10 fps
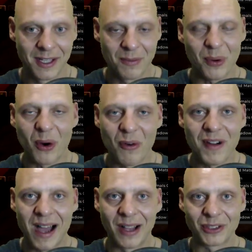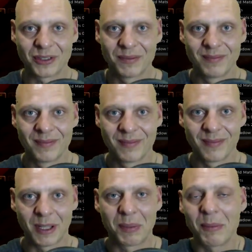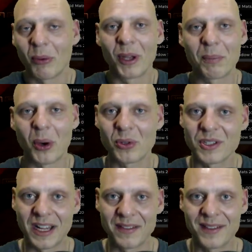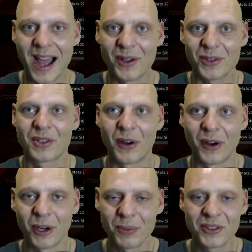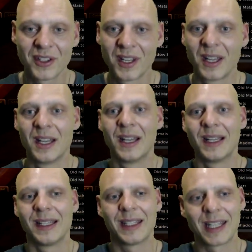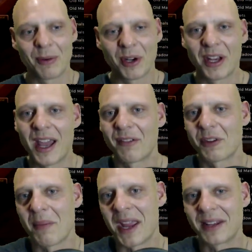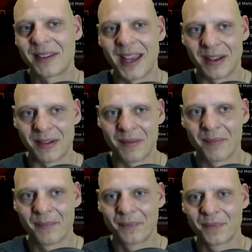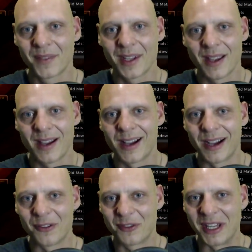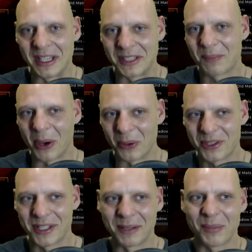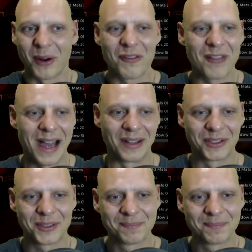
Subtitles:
profiles. Like people want to post 10,000 herbs. Yeah, we're going to have to make 10 of these posting profiles.